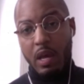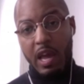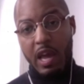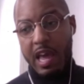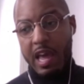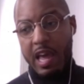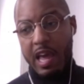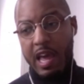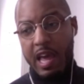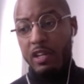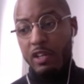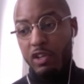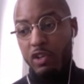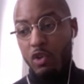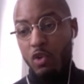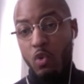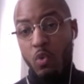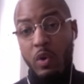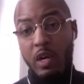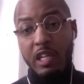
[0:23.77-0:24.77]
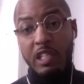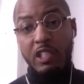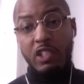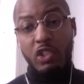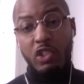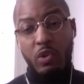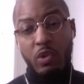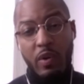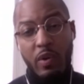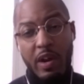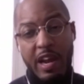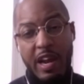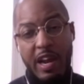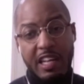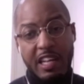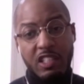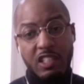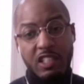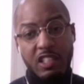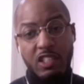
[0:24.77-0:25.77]
and you would
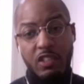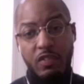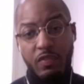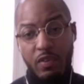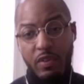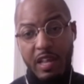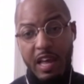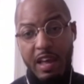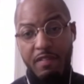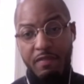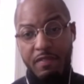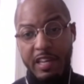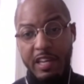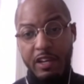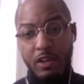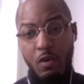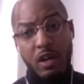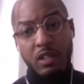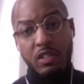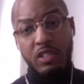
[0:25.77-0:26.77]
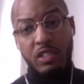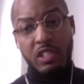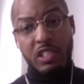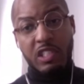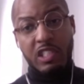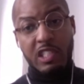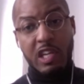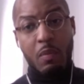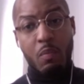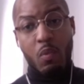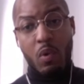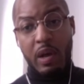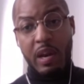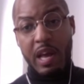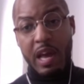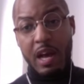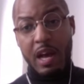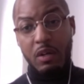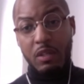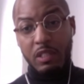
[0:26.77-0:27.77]
transfer that fecal matter to someone
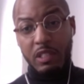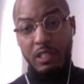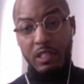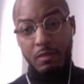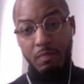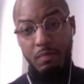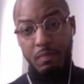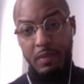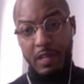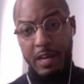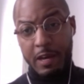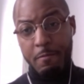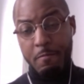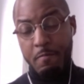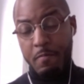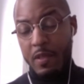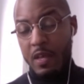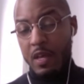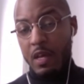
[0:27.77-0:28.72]
else. Yeah.